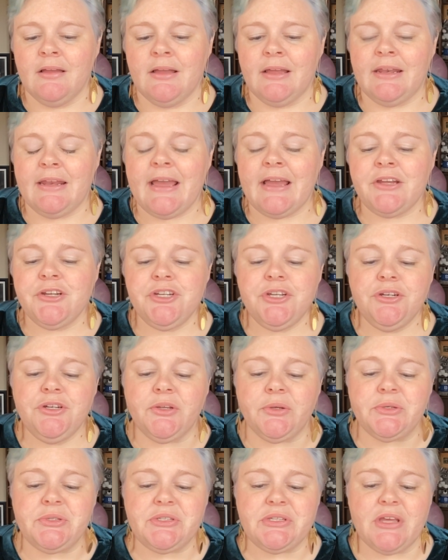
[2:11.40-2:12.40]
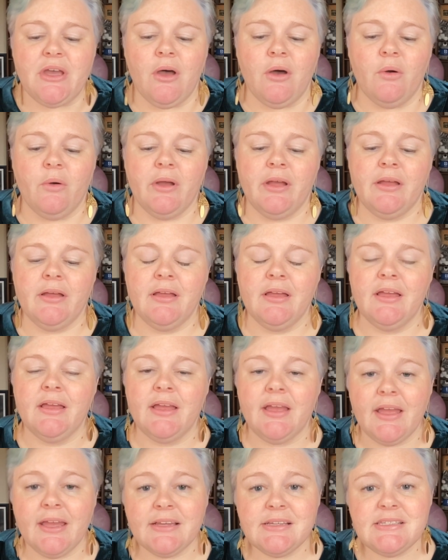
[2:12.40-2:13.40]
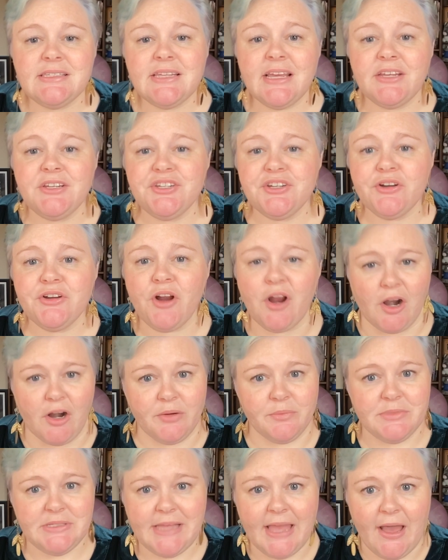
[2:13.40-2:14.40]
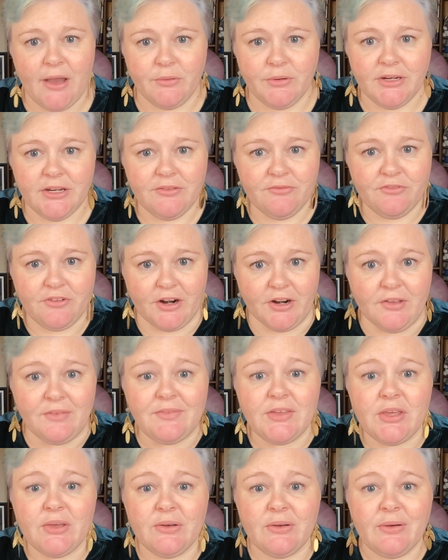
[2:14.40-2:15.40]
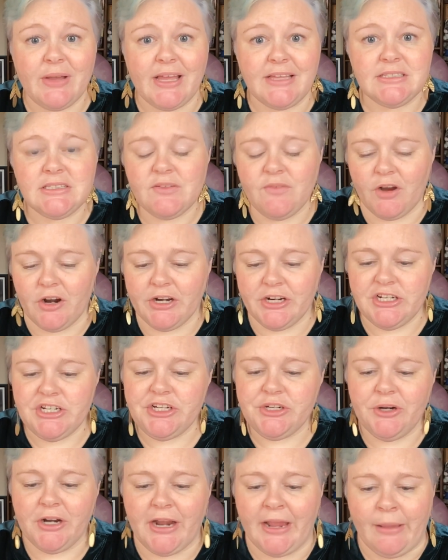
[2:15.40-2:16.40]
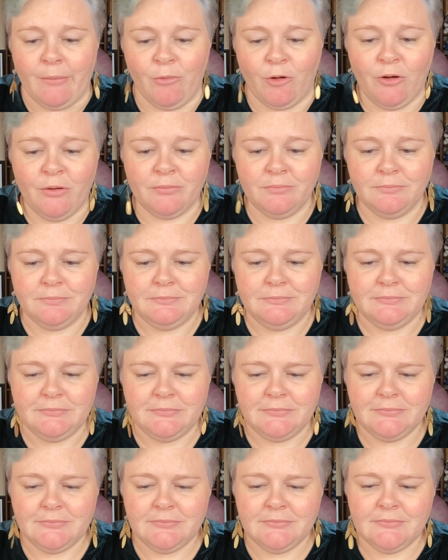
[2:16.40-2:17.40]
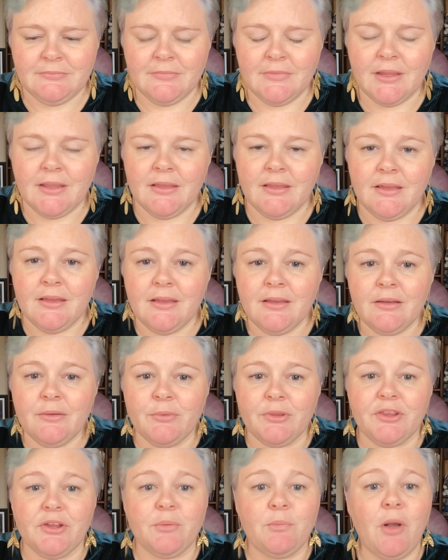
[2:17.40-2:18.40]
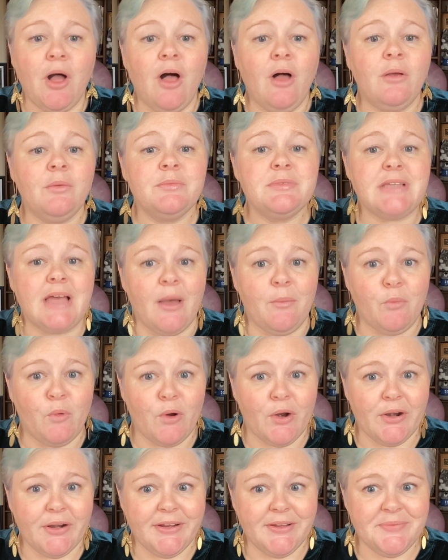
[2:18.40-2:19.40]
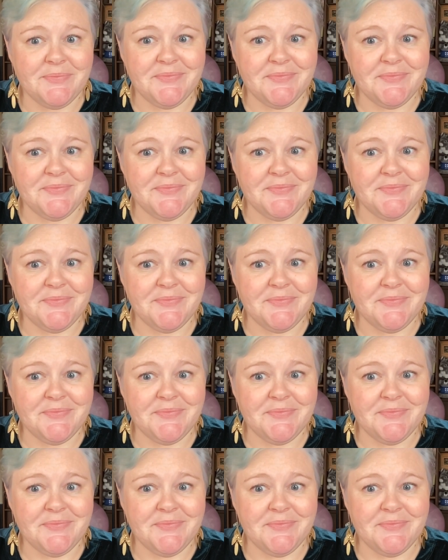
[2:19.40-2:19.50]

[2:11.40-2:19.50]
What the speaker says: And as you do so, extend your arms out in front of you as far as you're able, with your palms upward.